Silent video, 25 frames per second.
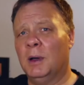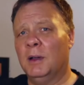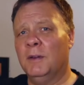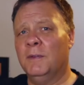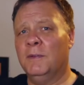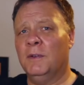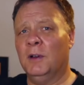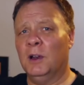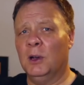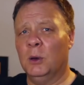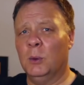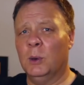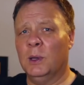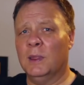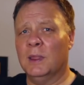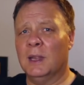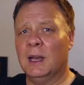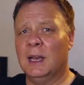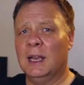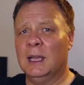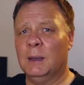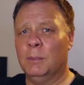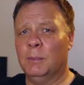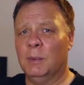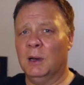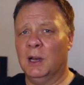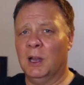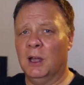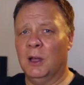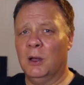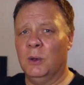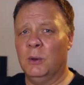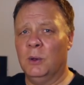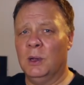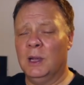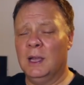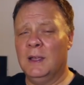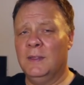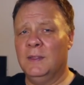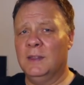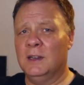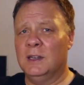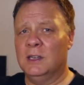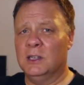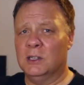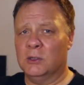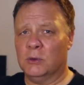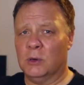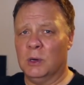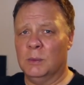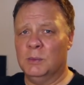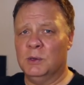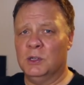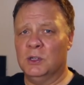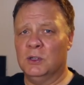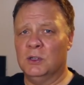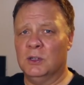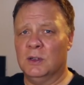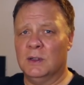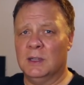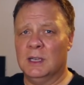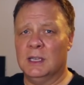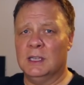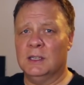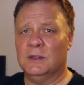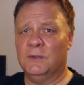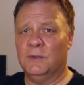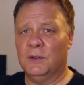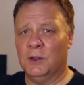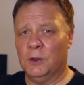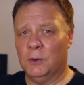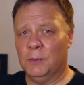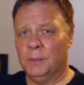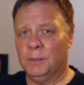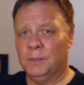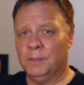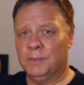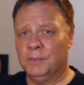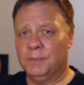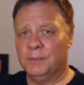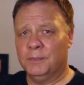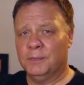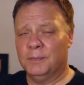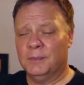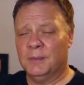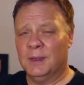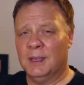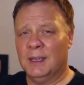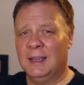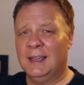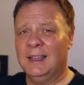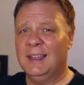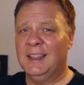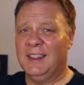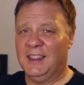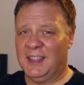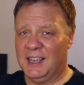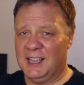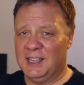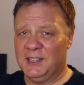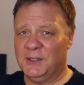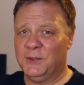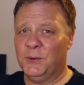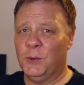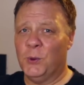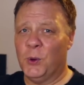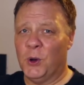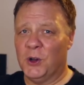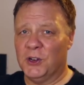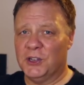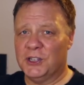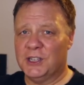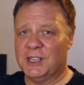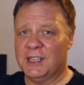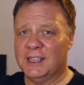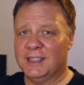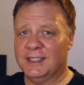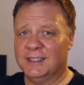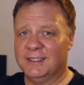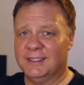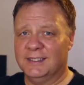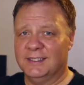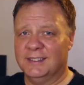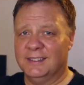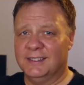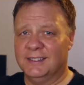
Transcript: by following the link below in the description to this film. Thanks for watching.